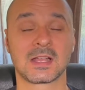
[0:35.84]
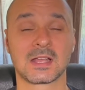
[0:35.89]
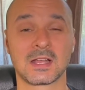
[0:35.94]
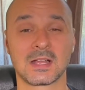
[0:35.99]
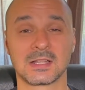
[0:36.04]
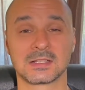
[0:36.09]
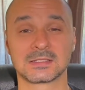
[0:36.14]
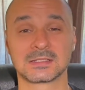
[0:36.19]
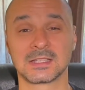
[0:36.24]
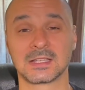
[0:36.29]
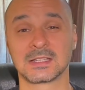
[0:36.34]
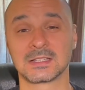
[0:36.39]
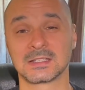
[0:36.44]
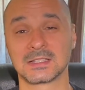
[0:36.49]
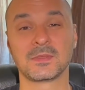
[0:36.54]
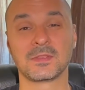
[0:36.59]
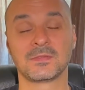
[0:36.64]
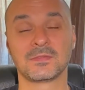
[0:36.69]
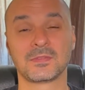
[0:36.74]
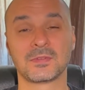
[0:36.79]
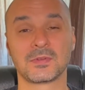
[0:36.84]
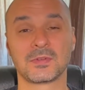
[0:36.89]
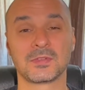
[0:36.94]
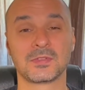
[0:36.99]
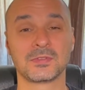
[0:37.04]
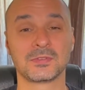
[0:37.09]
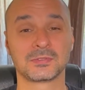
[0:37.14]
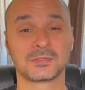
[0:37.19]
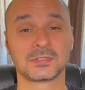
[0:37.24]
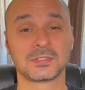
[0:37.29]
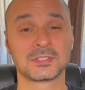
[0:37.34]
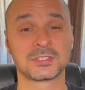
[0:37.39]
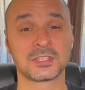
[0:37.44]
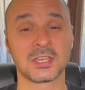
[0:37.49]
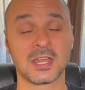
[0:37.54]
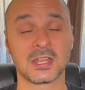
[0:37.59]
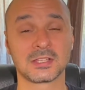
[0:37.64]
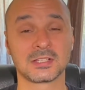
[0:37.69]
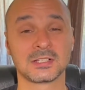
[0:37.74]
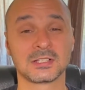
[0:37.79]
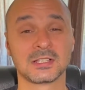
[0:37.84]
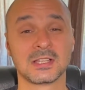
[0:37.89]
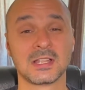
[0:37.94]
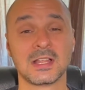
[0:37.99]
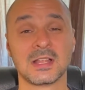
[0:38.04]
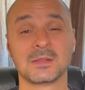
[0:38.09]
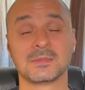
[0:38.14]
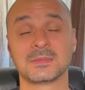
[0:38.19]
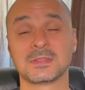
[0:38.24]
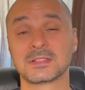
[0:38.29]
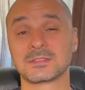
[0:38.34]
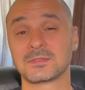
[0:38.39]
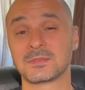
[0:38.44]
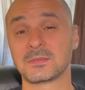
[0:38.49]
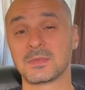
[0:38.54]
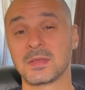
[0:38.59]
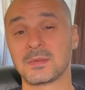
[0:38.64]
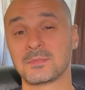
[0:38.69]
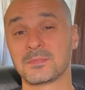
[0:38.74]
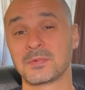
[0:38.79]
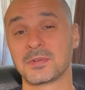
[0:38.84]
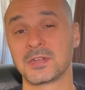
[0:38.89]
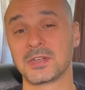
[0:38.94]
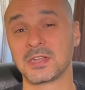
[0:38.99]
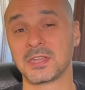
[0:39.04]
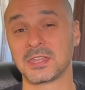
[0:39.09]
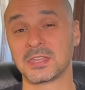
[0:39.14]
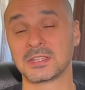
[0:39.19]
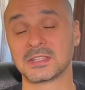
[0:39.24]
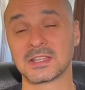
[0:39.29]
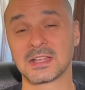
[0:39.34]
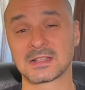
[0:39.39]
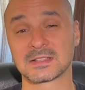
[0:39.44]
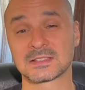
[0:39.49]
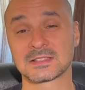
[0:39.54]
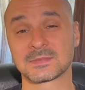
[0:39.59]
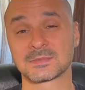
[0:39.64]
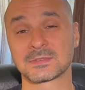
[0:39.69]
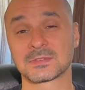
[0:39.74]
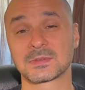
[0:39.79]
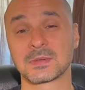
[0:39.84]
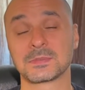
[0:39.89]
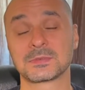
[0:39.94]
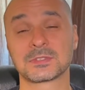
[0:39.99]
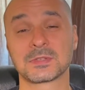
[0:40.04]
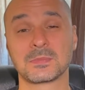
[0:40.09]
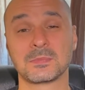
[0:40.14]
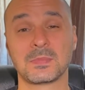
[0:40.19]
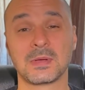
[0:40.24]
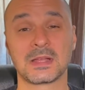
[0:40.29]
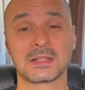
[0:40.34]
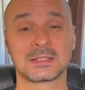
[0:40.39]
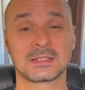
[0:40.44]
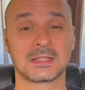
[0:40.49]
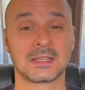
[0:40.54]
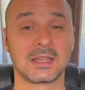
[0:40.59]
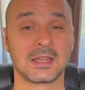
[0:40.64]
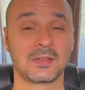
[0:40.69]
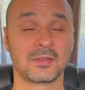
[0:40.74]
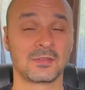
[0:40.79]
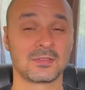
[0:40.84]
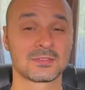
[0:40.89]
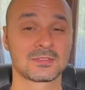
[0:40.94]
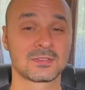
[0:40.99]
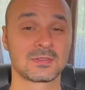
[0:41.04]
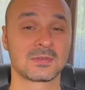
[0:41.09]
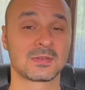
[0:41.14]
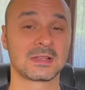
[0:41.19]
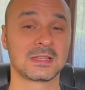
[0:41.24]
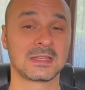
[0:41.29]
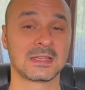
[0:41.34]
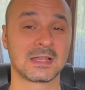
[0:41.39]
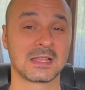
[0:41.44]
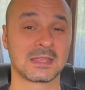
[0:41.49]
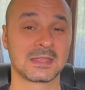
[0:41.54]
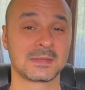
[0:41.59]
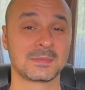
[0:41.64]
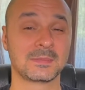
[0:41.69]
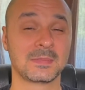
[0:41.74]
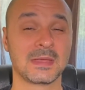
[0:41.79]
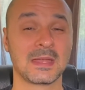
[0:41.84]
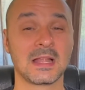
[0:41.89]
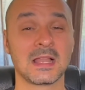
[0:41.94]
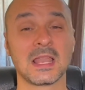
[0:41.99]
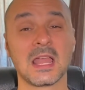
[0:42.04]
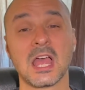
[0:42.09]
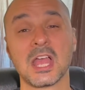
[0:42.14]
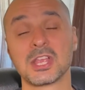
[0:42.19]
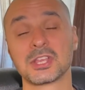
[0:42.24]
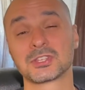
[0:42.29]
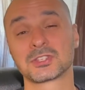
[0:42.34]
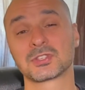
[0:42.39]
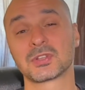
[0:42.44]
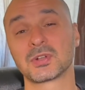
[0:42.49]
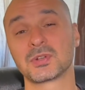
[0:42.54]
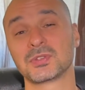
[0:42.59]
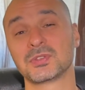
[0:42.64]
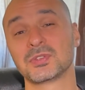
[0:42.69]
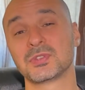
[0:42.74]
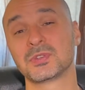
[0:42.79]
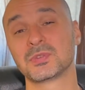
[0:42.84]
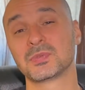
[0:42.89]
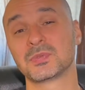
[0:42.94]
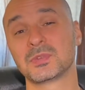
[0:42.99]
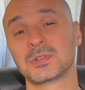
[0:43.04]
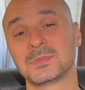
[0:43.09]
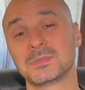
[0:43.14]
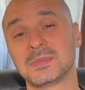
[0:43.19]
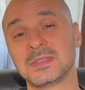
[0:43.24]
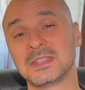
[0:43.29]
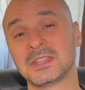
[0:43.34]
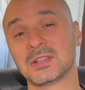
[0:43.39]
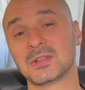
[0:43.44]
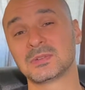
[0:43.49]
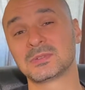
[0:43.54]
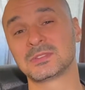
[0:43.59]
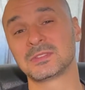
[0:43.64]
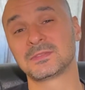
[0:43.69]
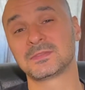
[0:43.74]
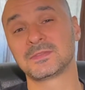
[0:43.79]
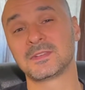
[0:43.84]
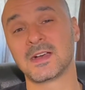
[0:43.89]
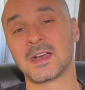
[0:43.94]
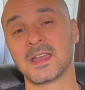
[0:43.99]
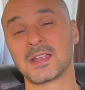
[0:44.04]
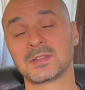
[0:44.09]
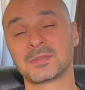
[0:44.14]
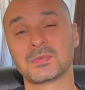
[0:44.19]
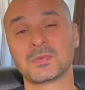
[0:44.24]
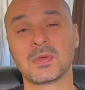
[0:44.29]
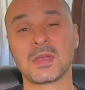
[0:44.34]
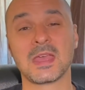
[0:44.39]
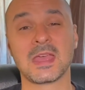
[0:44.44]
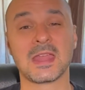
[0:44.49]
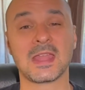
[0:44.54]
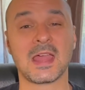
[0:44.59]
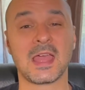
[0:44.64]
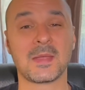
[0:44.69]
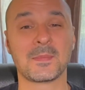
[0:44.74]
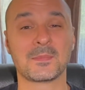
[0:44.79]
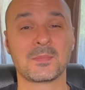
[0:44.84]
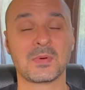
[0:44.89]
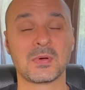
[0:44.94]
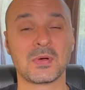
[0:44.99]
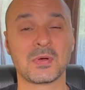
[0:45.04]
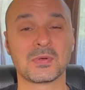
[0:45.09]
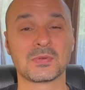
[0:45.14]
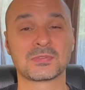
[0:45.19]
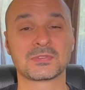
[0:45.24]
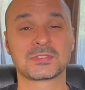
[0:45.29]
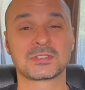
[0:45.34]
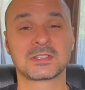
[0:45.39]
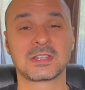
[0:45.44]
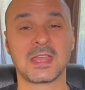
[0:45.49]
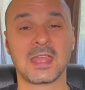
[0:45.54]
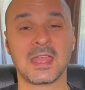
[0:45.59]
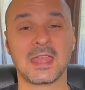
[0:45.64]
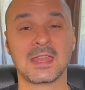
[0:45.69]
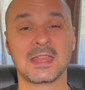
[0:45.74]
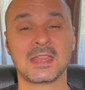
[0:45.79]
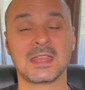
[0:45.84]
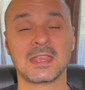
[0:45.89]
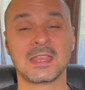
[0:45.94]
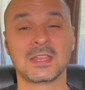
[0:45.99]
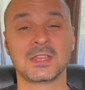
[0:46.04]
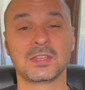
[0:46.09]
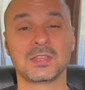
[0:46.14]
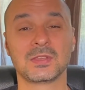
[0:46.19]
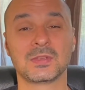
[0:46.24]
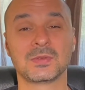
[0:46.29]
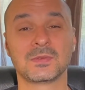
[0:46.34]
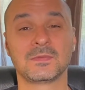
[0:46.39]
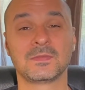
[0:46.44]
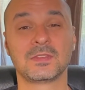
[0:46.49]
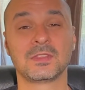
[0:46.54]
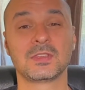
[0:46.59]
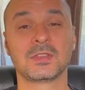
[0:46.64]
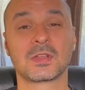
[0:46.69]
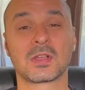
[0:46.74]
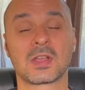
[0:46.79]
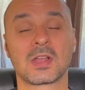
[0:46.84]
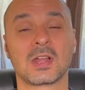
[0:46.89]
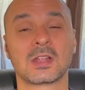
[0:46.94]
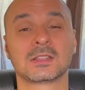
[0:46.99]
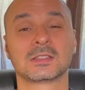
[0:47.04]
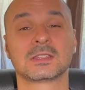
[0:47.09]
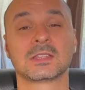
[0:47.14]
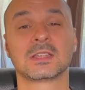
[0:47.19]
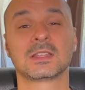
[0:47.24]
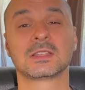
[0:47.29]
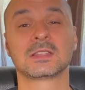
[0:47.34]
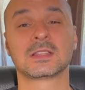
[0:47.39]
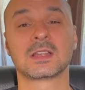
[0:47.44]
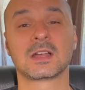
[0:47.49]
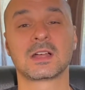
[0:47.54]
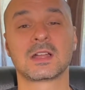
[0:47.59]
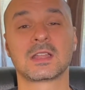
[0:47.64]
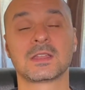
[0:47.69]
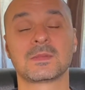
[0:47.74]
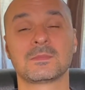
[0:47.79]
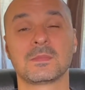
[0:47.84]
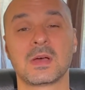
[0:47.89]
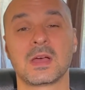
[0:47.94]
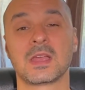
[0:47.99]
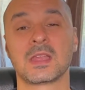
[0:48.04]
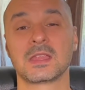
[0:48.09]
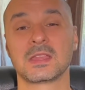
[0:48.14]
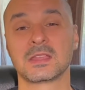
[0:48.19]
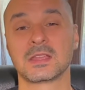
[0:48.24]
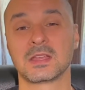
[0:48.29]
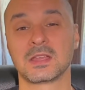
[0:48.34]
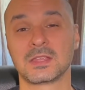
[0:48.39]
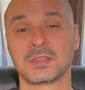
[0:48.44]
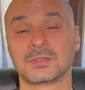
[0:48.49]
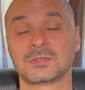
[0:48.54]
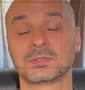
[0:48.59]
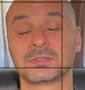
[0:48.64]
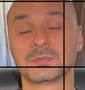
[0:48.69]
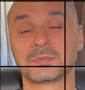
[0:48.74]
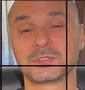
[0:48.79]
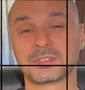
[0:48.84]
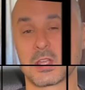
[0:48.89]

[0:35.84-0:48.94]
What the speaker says: content. If you're new to the channel, please remember, hit that subscription button and also click on the bell so you would be notified when I post any new video content on my YouTube